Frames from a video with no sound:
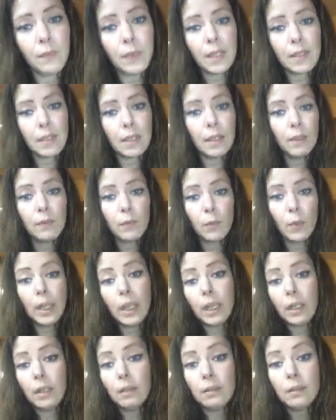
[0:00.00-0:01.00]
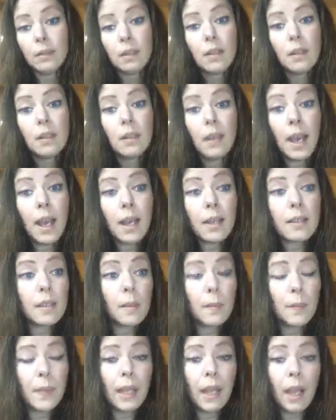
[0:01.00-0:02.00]
and see if we can hack
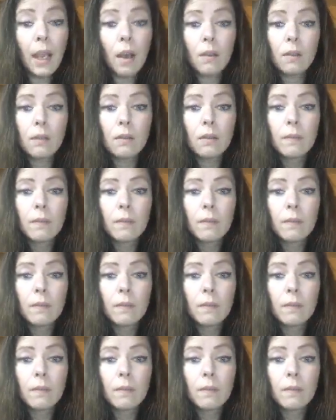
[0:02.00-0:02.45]
something out.